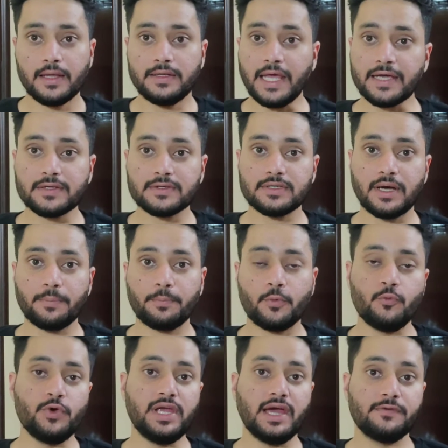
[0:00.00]
Next up,
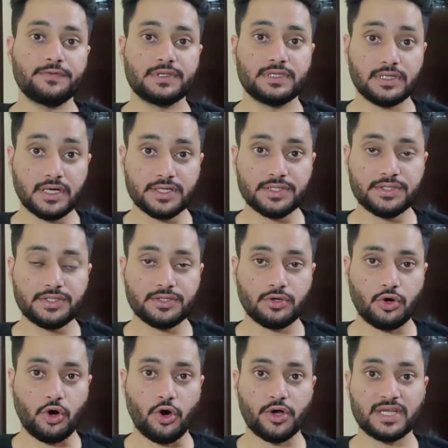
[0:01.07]
we have search
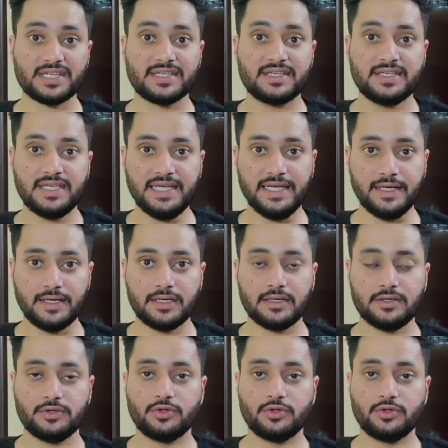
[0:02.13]
or seek.